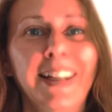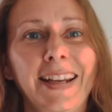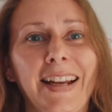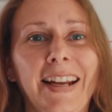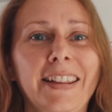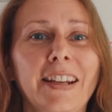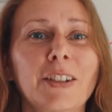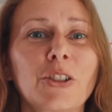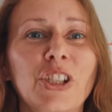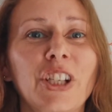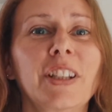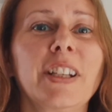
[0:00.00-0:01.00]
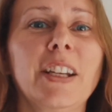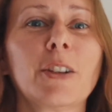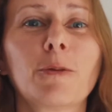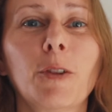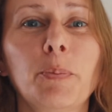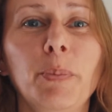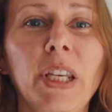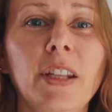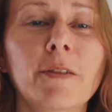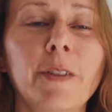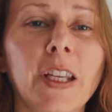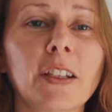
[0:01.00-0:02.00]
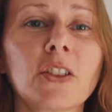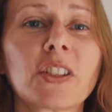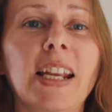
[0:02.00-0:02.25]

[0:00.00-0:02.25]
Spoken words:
Hey there, Sheila here from Media Vandals,